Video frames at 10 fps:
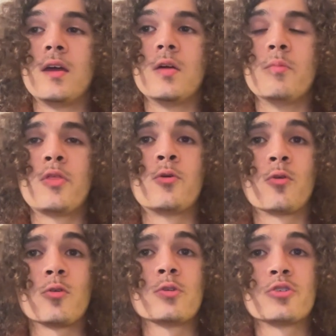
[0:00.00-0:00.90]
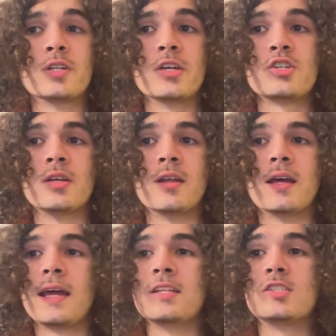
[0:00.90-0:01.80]
With an oral tradition
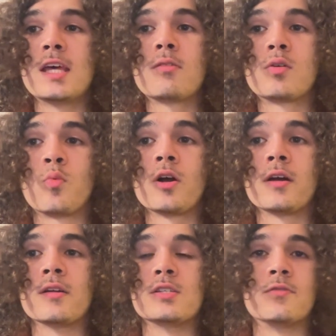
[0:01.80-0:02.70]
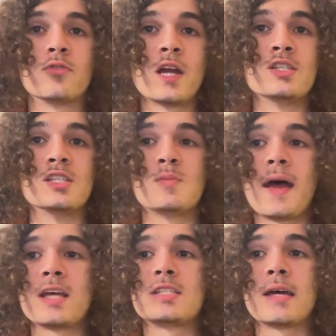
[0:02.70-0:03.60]
and sacred words and phrases
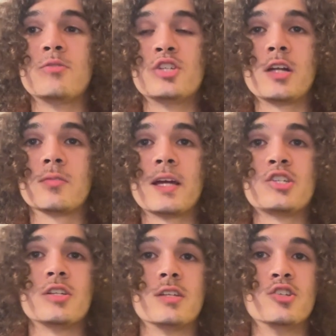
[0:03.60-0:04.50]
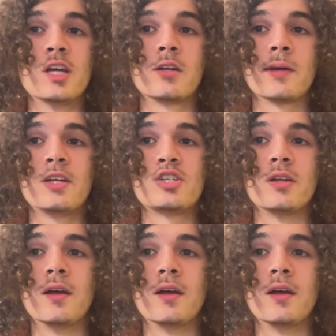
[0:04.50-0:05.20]
passed down generation to generation,